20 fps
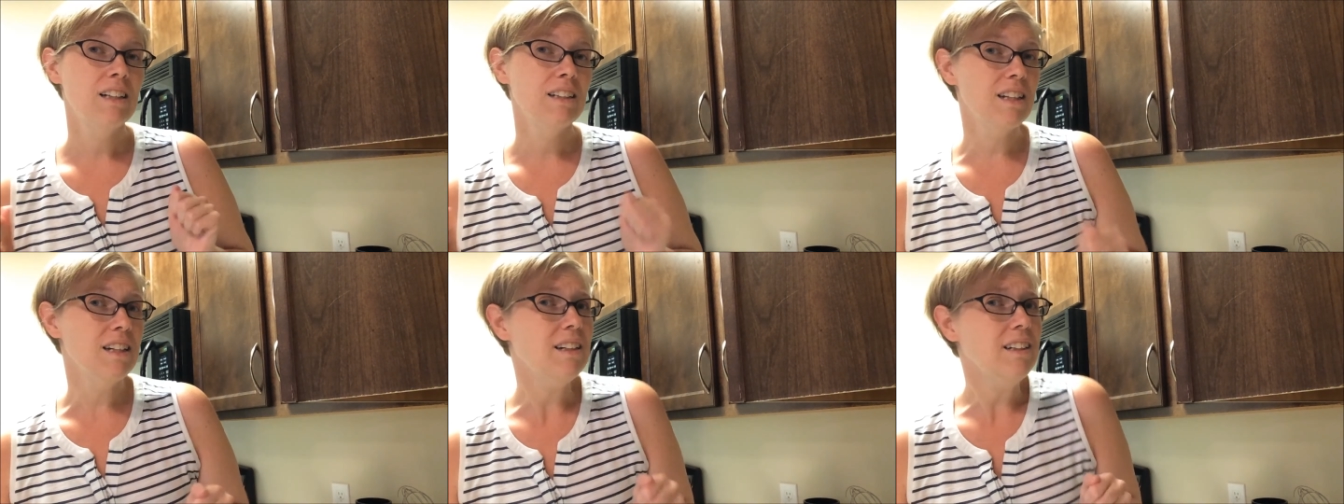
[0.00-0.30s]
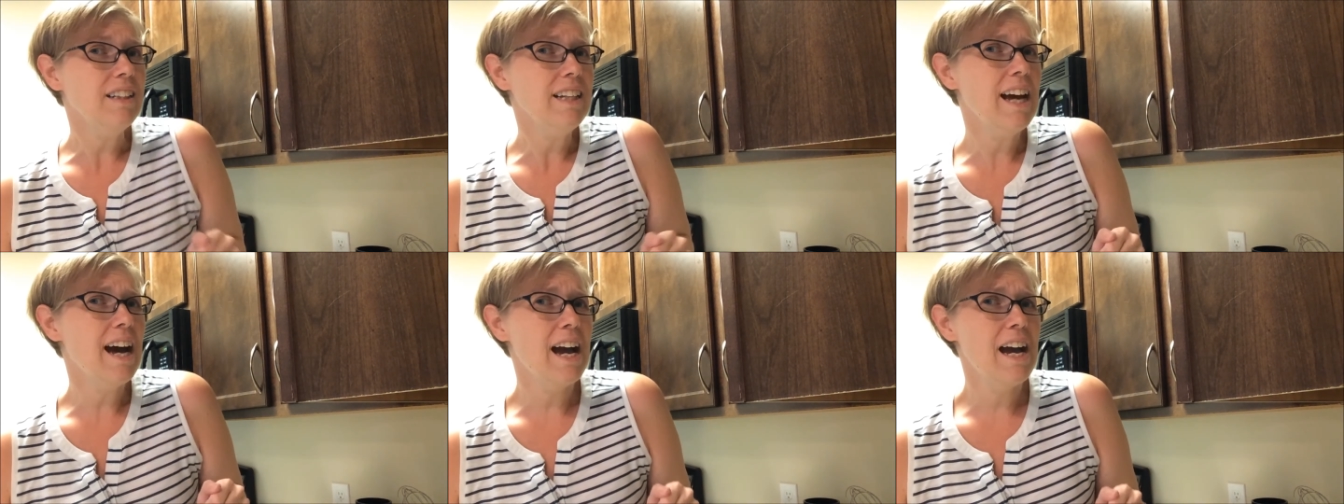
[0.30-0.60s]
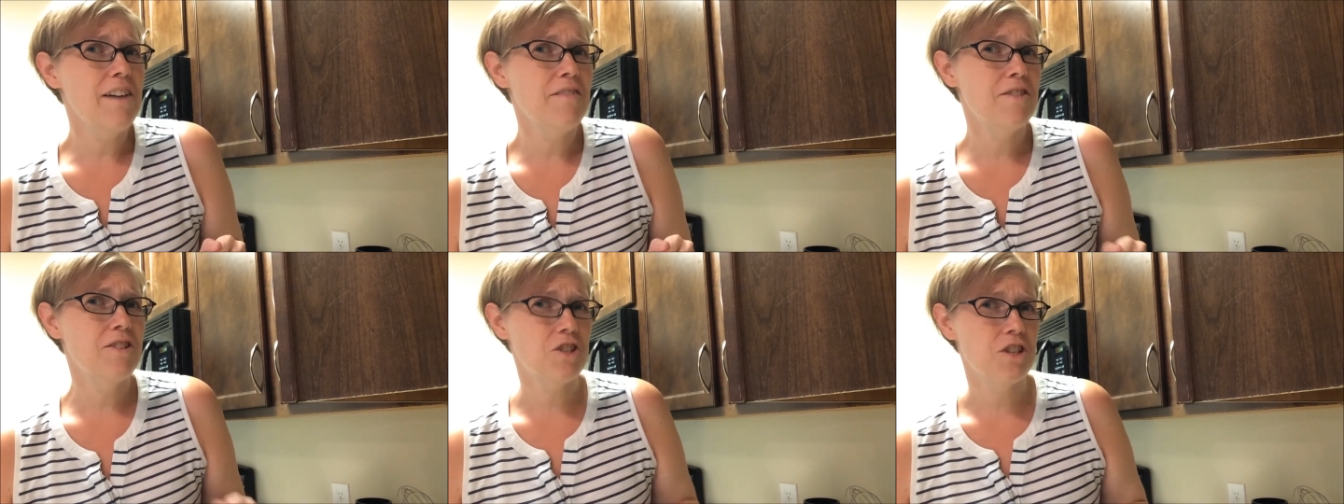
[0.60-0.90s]
Luckily,
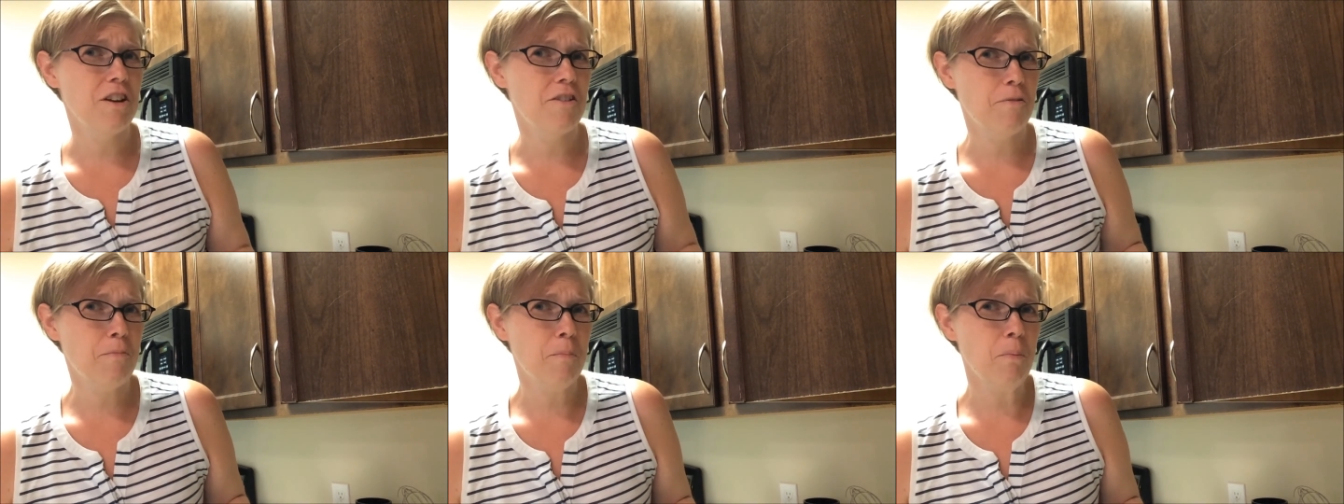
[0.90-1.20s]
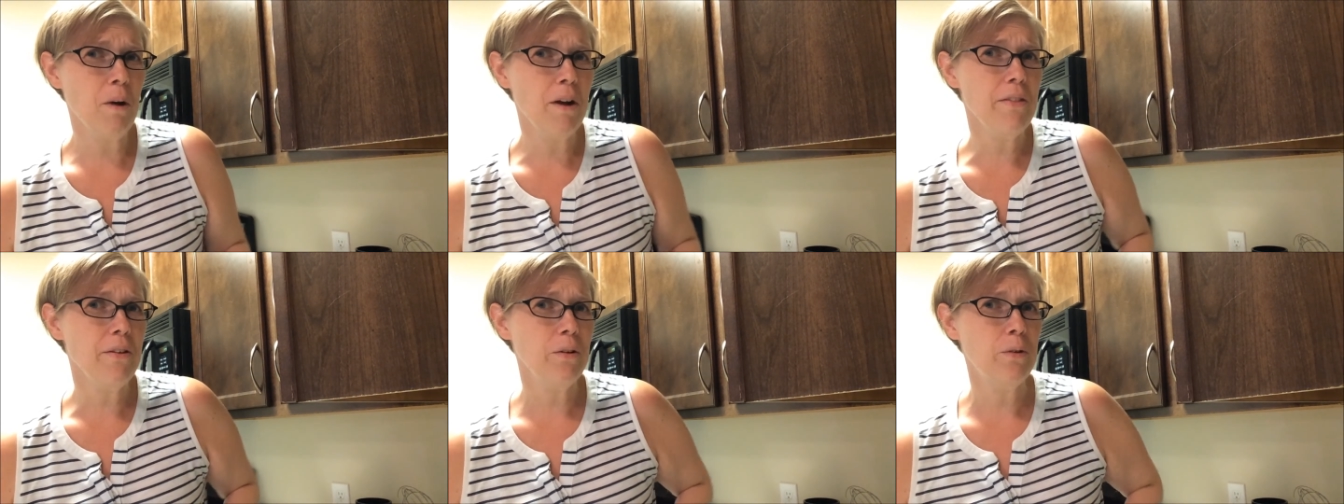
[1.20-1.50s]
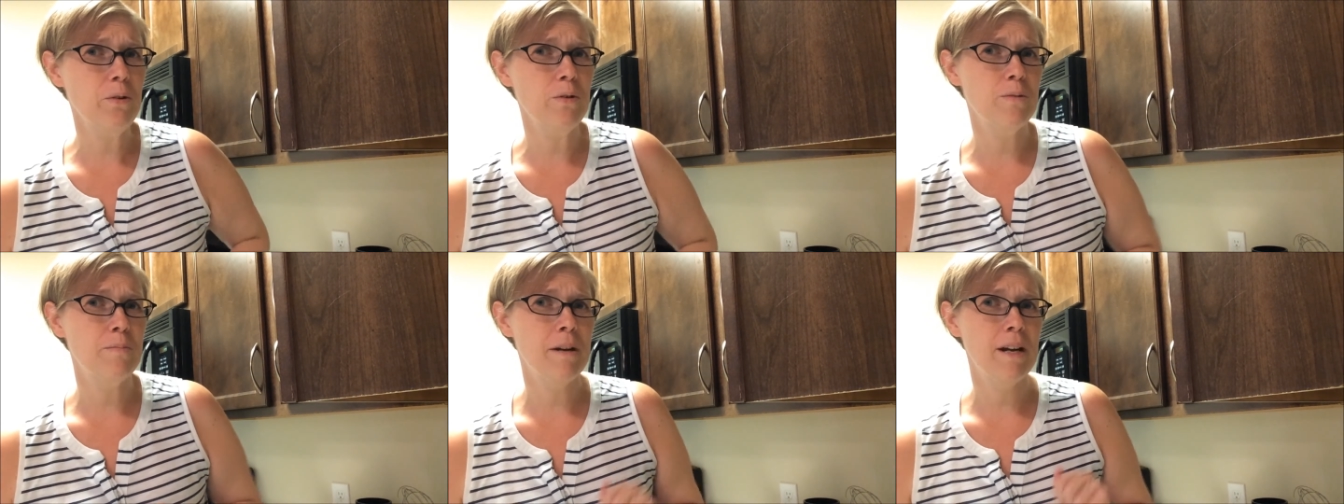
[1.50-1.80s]
I have a chef
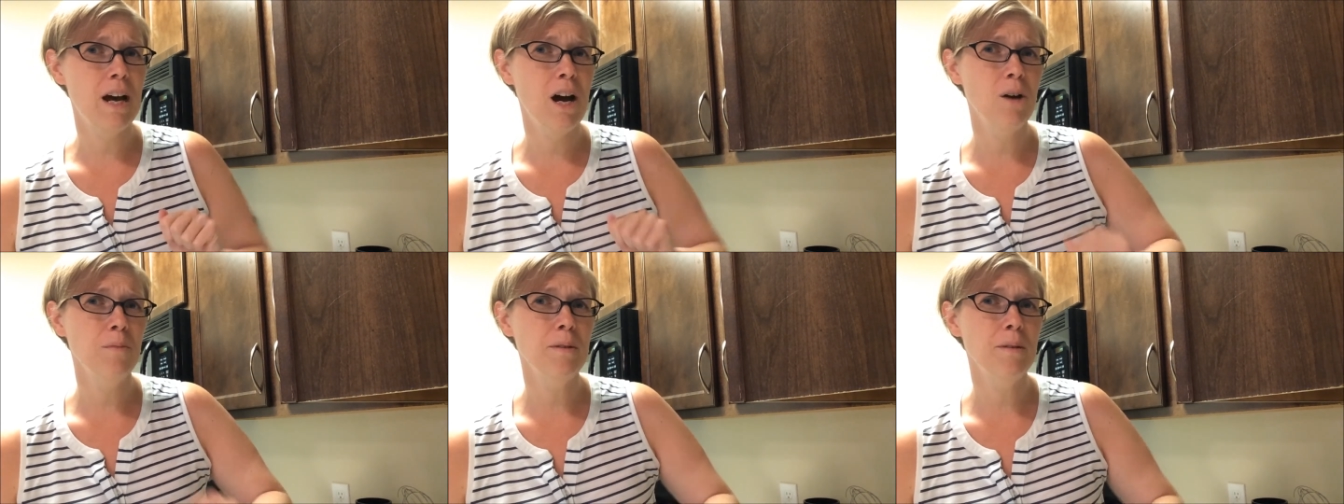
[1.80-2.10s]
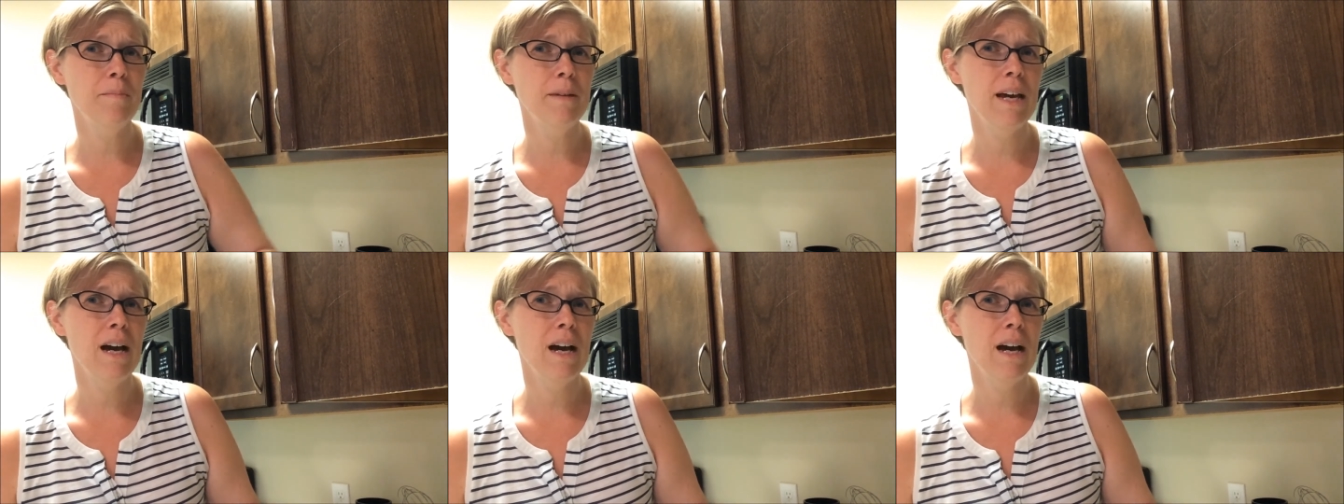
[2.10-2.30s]
brother who's been helping